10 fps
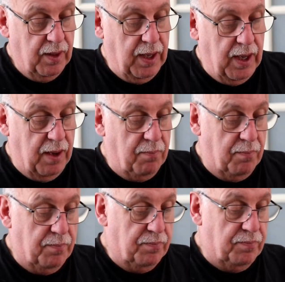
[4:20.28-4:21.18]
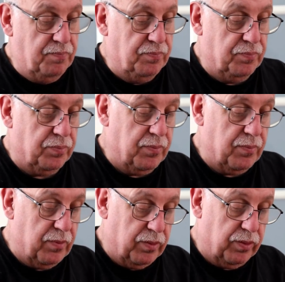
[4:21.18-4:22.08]

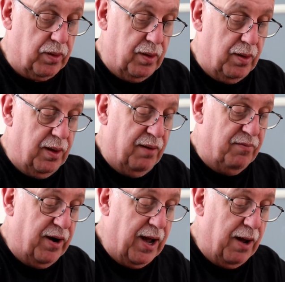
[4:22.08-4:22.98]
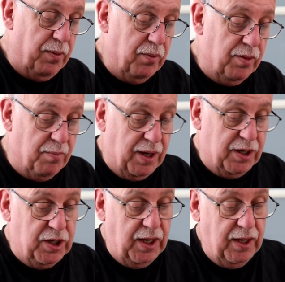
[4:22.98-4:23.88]
I'm very happy with them
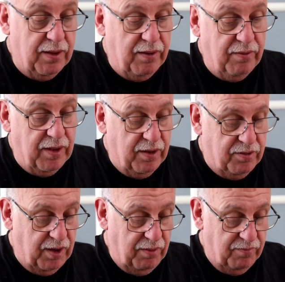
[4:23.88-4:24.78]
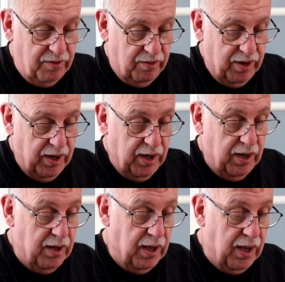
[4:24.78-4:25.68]
actually. They seem very
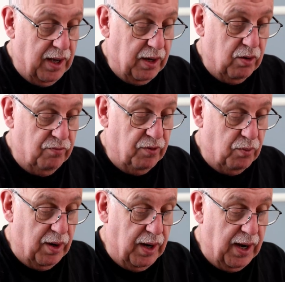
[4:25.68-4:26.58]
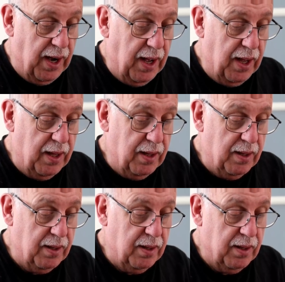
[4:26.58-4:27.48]
good for what they are.
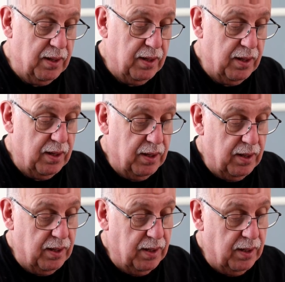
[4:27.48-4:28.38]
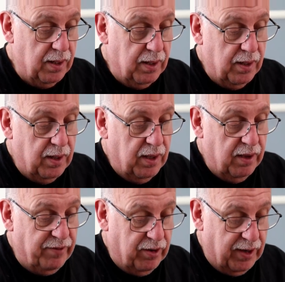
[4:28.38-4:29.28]

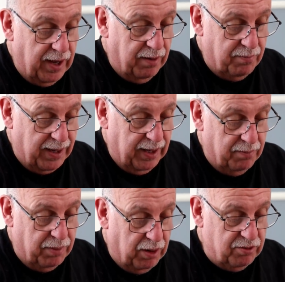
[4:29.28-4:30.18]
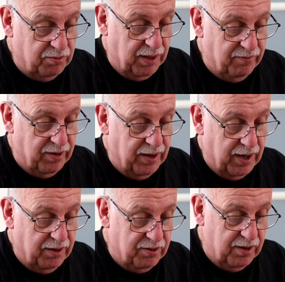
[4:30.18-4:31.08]
If I could get them back in the box, it'd be even
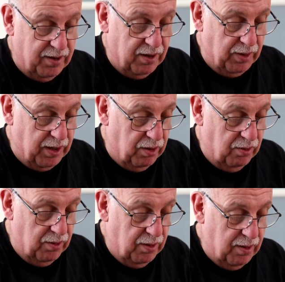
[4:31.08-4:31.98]
nicer. There we go.